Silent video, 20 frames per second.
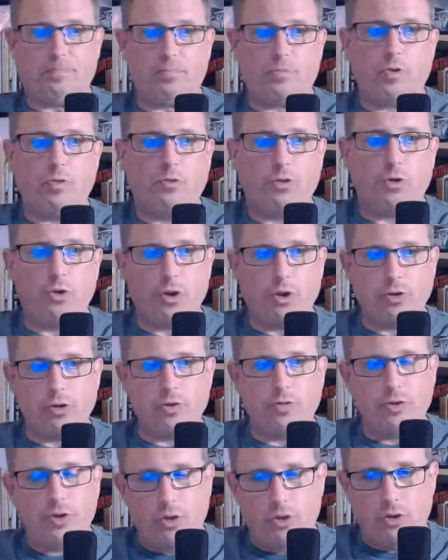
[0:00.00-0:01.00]
For those
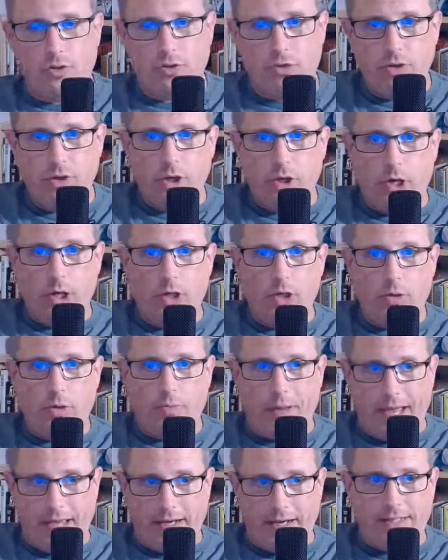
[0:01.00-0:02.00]
of you
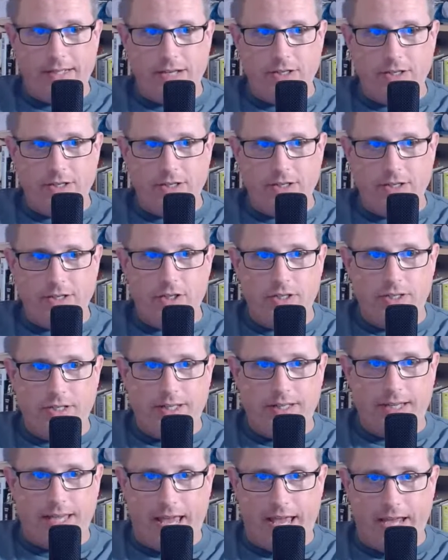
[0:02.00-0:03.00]
who paid attention in the
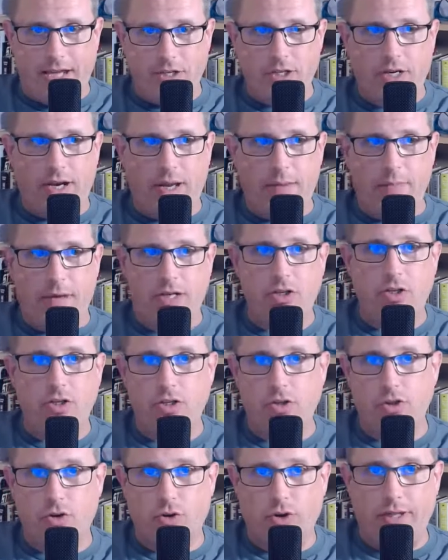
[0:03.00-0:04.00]
cage, and I mentioned
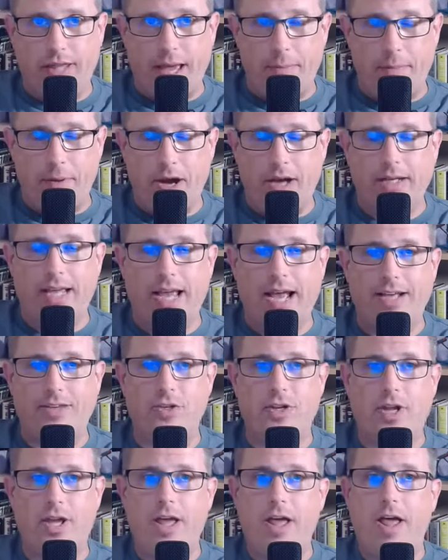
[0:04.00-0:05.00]
this during that
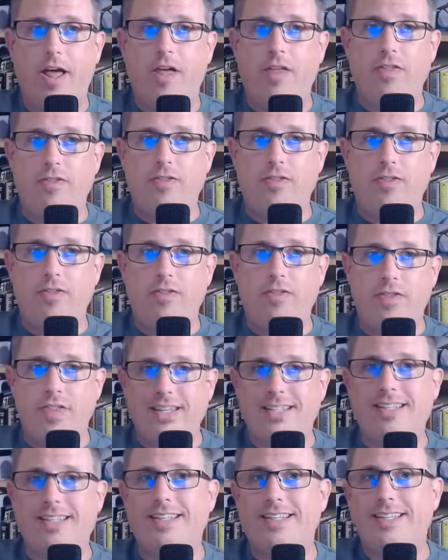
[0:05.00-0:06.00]
podcast, this
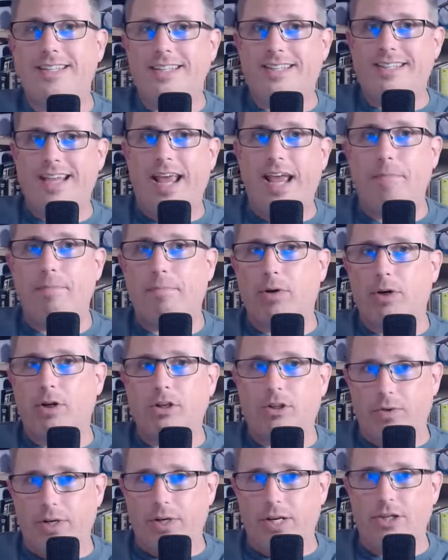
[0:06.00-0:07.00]
is the same bird
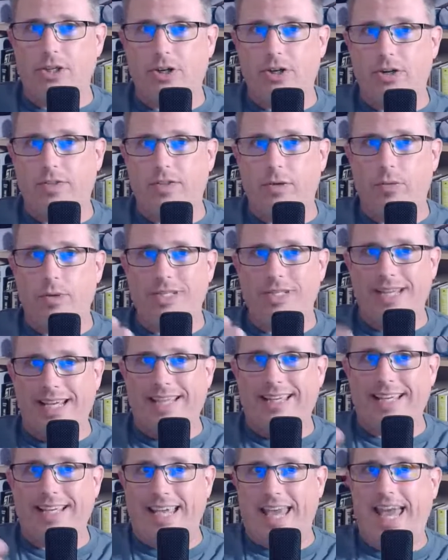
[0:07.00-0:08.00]
creature that was
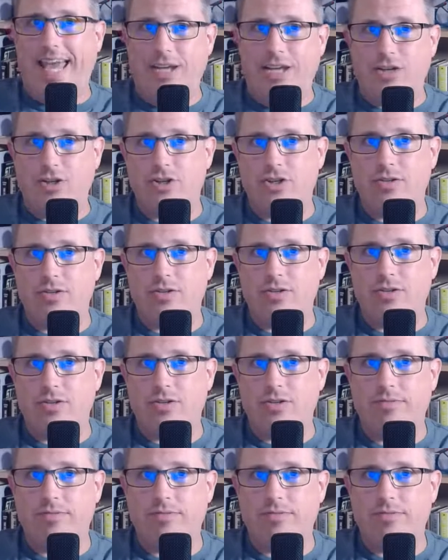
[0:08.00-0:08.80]
in the cage.